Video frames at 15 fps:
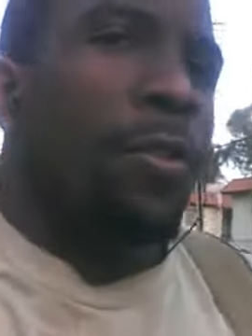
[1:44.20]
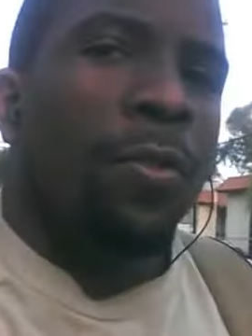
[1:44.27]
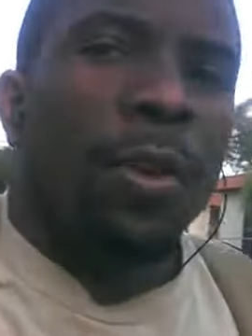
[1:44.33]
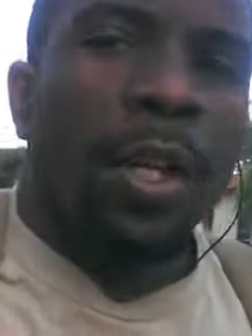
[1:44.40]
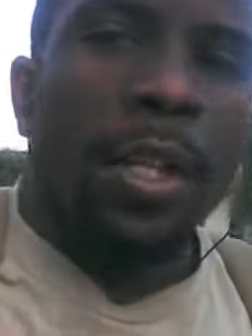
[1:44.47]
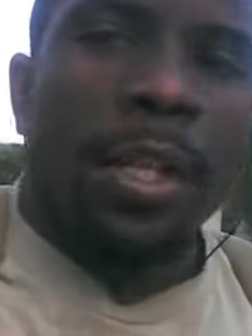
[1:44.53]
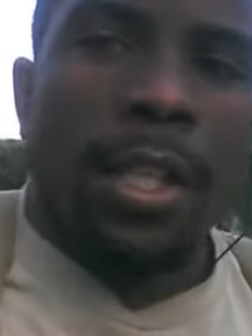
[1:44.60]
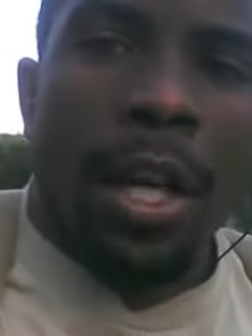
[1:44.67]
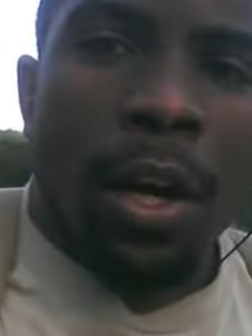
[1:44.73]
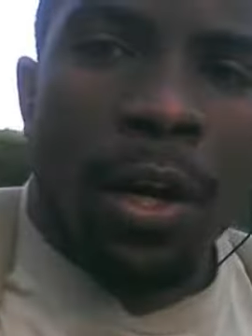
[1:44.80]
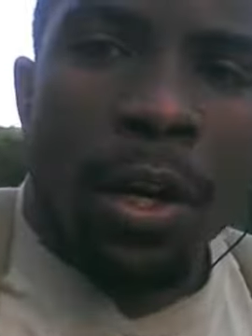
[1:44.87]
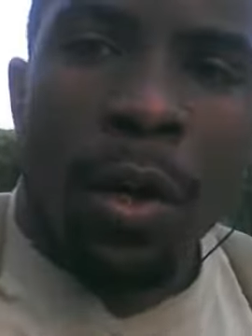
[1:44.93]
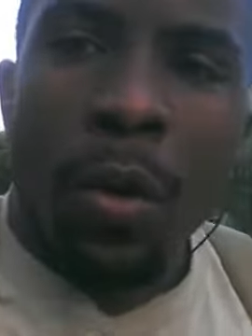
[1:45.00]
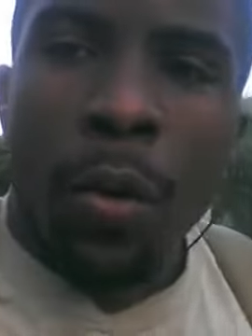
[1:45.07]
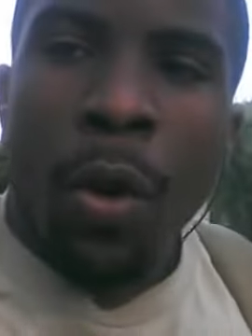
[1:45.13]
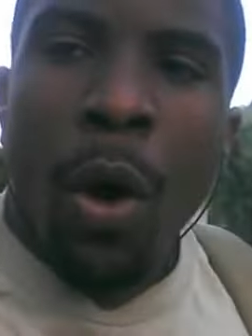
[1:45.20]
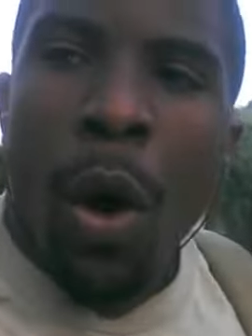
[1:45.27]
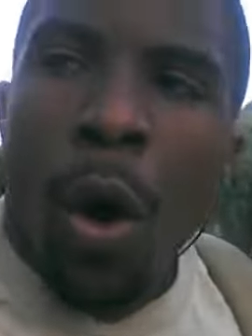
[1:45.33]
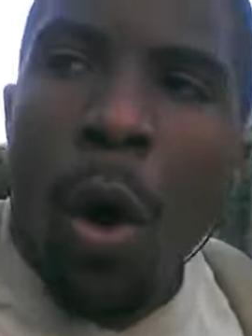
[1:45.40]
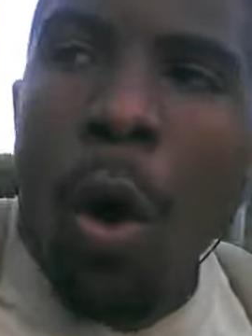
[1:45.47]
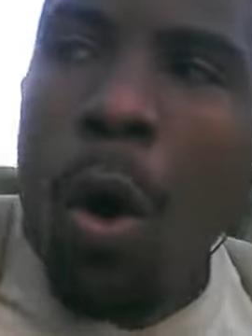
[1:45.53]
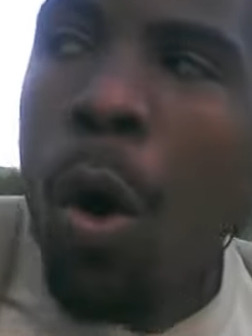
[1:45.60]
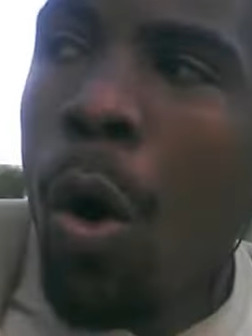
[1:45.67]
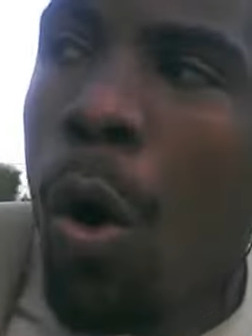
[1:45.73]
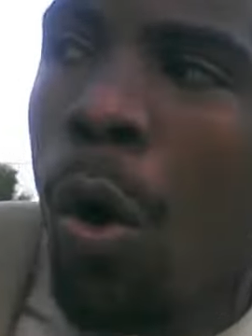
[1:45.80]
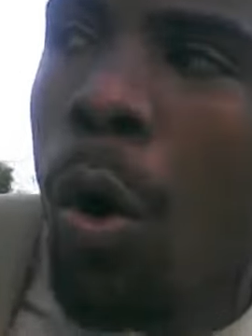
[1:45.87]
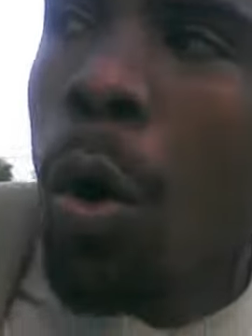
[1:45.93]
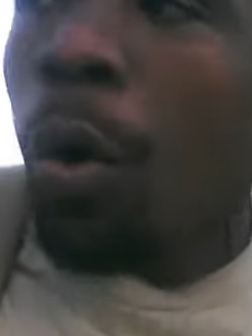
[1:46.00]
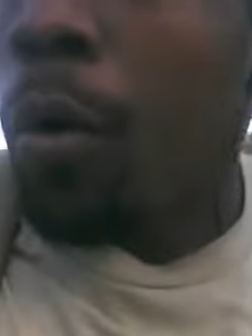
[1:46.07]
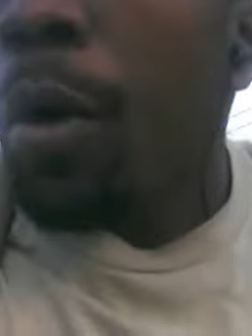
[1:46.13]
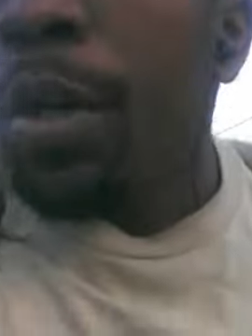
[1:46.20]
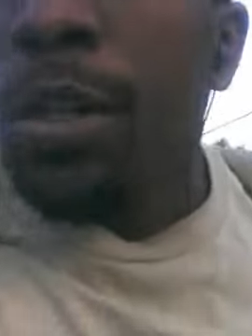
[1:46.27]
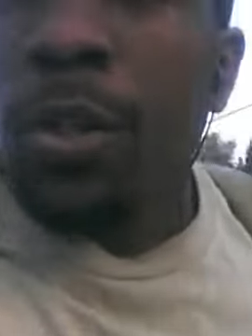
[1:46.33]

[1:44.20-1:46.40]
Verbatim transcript: your friends tell you or